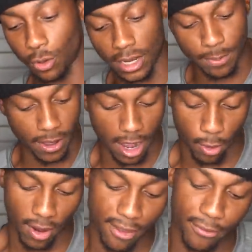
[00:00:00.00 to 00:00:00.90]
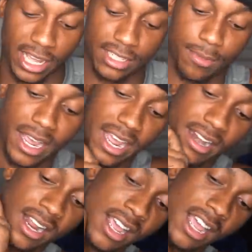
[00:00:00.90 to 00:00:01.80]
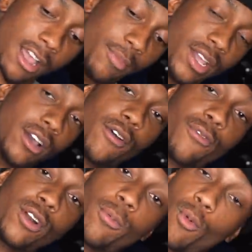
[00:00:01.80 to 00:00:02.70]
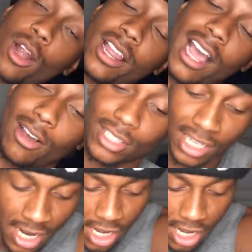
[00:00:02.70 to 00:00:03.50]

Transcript: 20 pound weight vest, man. It'd be good for them workouts,